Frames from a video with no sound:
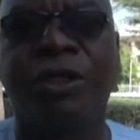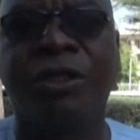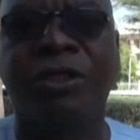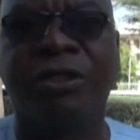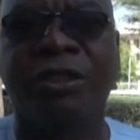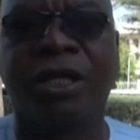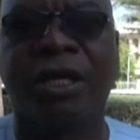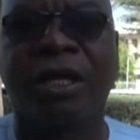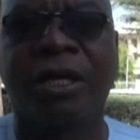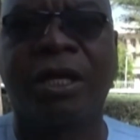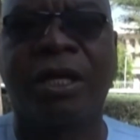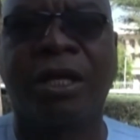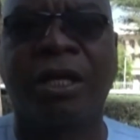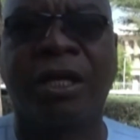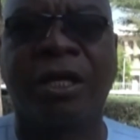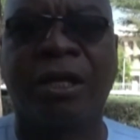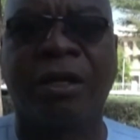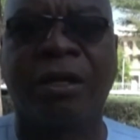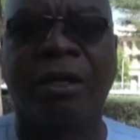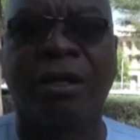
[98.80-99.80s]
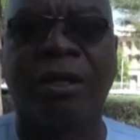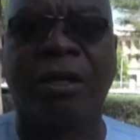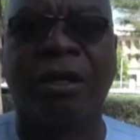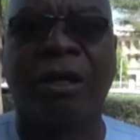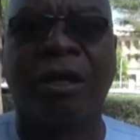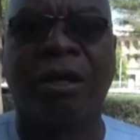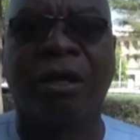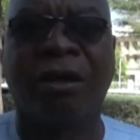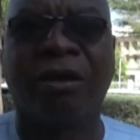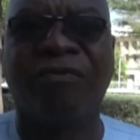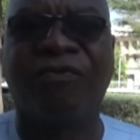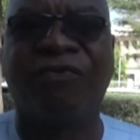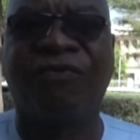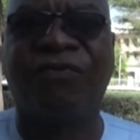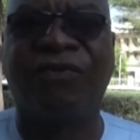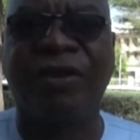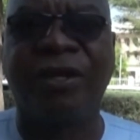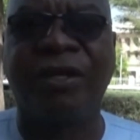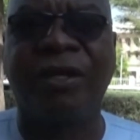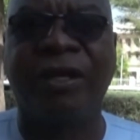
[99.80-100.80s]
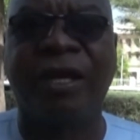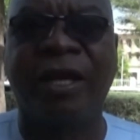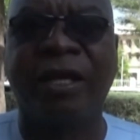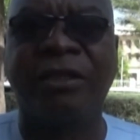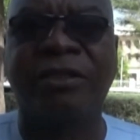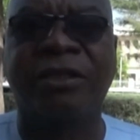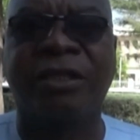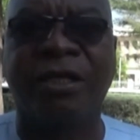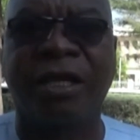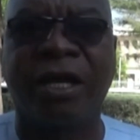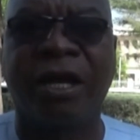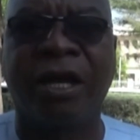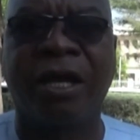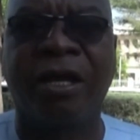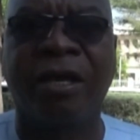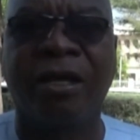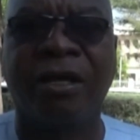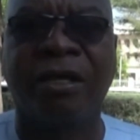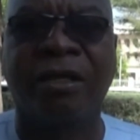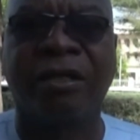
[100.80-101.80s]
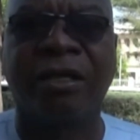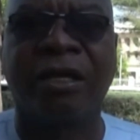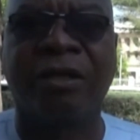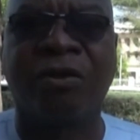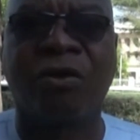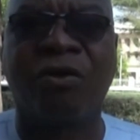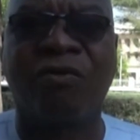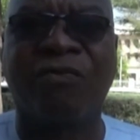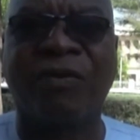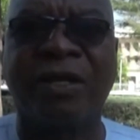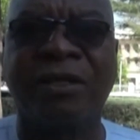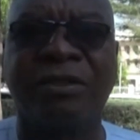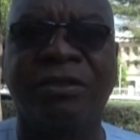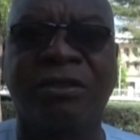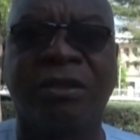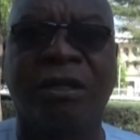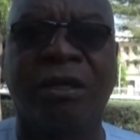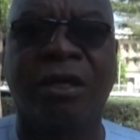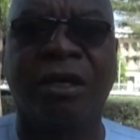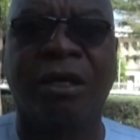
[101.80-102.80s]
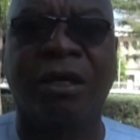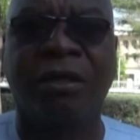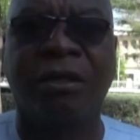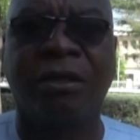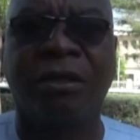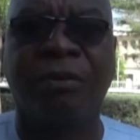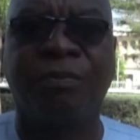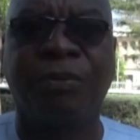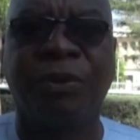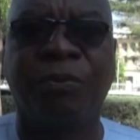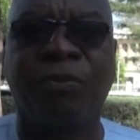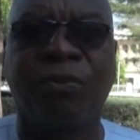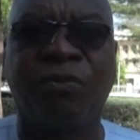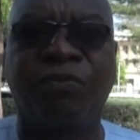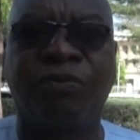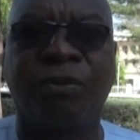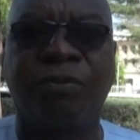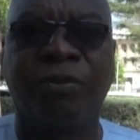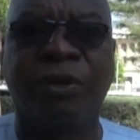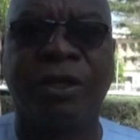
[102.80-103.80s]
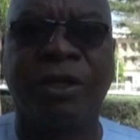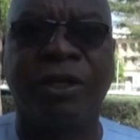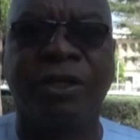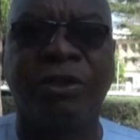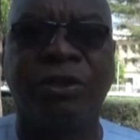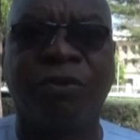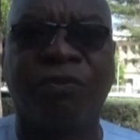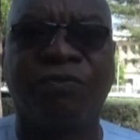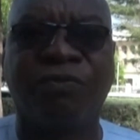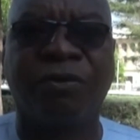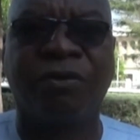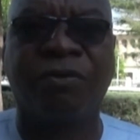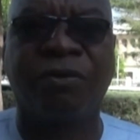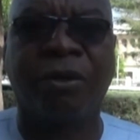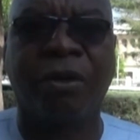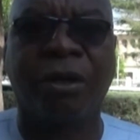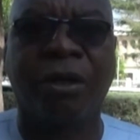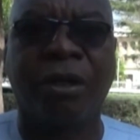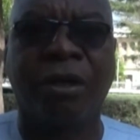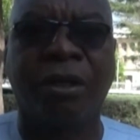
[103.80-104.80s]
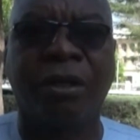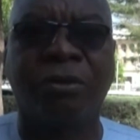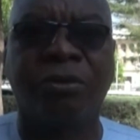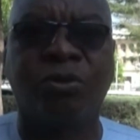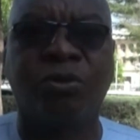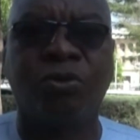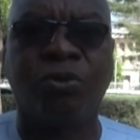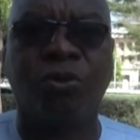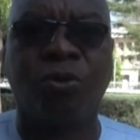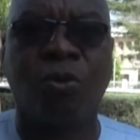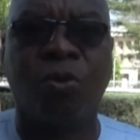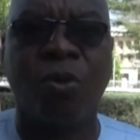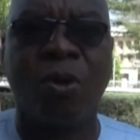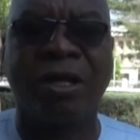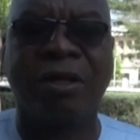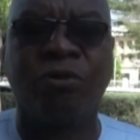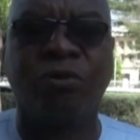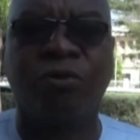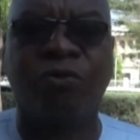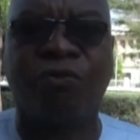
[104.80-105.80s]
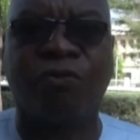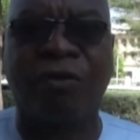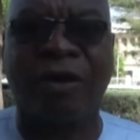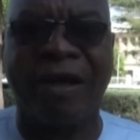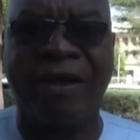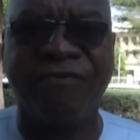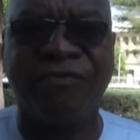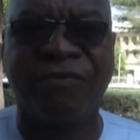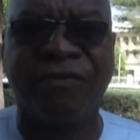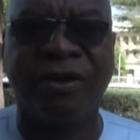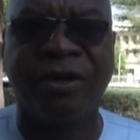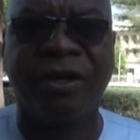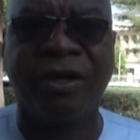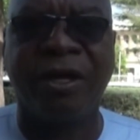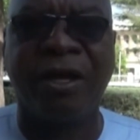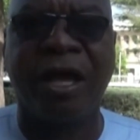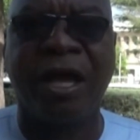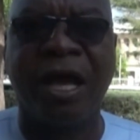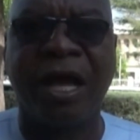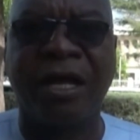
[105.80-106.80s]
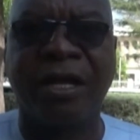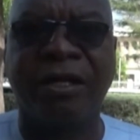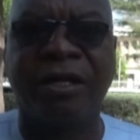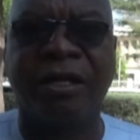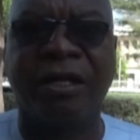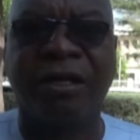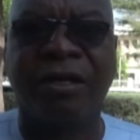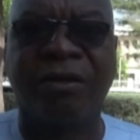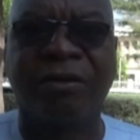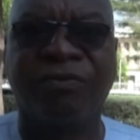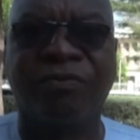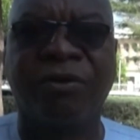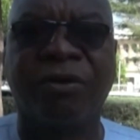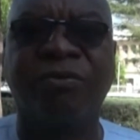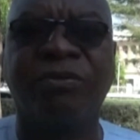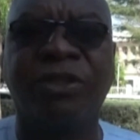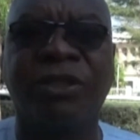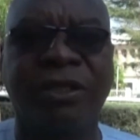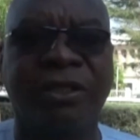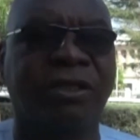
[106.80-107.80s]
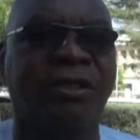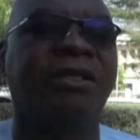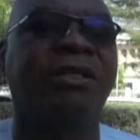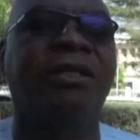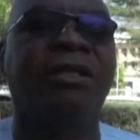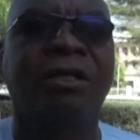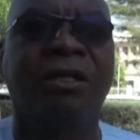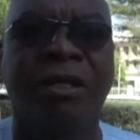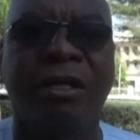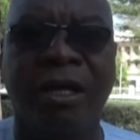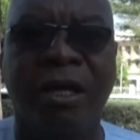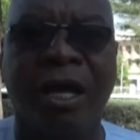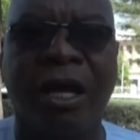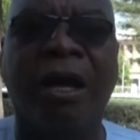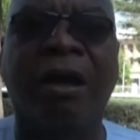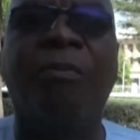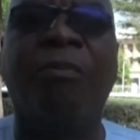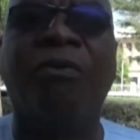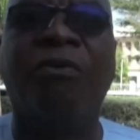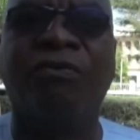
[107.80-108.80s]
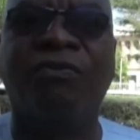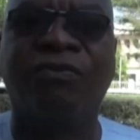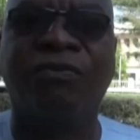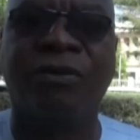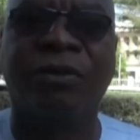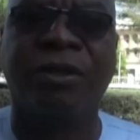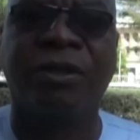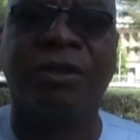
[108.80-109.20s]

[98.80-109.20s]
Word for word: his free healthcare that covers the people from the age of two, 1 to 5 and from 60 above.